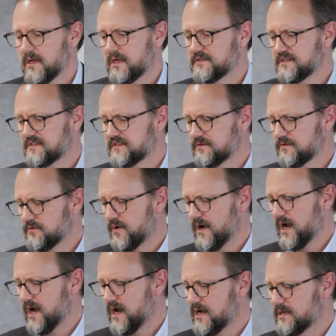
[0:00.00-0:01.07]
And just
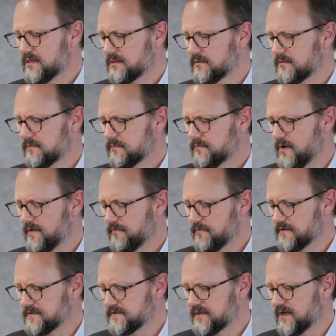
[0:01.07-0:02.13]
to
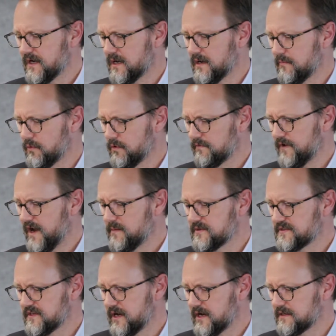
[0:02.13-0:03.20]
reference a more
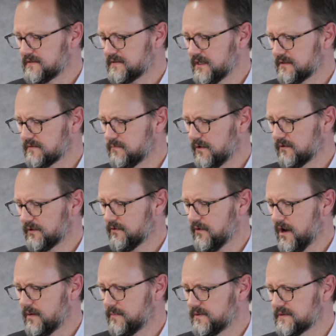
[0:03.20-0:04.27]
famous architect, Walter
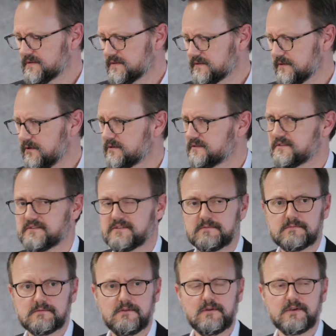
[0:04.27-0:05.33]
Gropius, as long
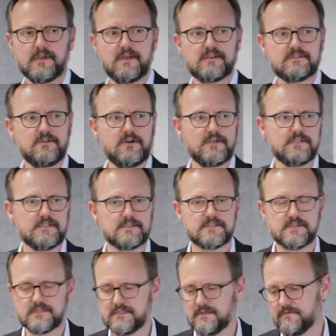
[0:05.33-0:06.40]
ago as
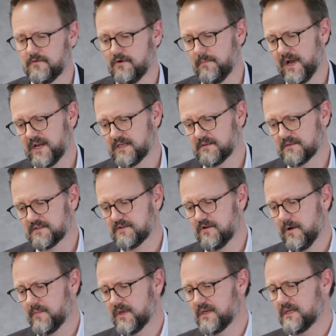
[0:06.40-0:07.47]
1964, making this
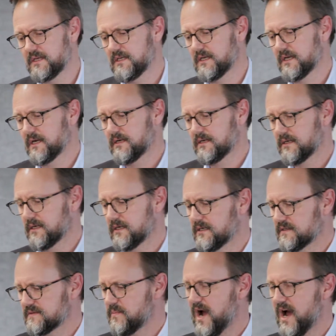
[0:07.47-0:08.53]
comment here,
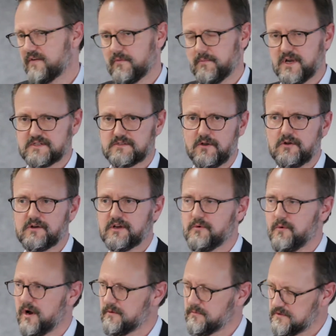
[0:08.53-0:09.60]
and it's part of a much longer
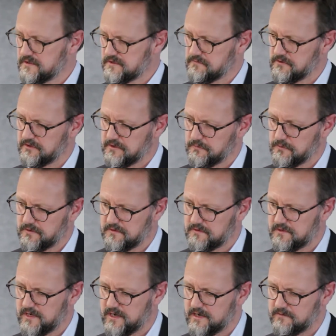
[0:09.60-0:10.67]
quote which is really
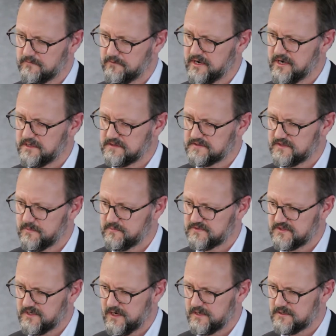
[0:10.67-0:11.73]
worth reading at some
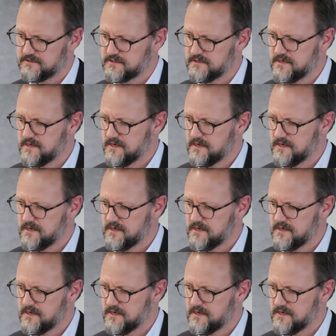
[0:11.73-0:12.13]
stage,